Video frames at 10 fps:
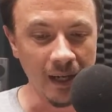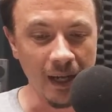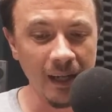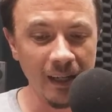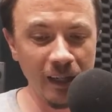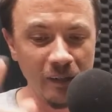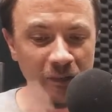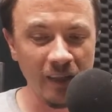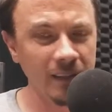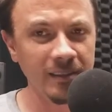I
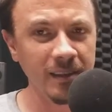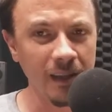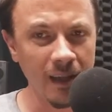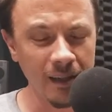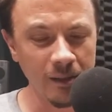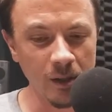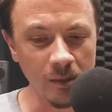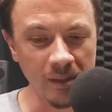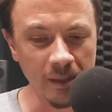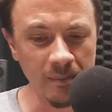fancy I
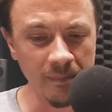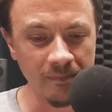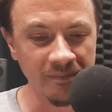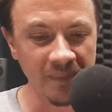know them.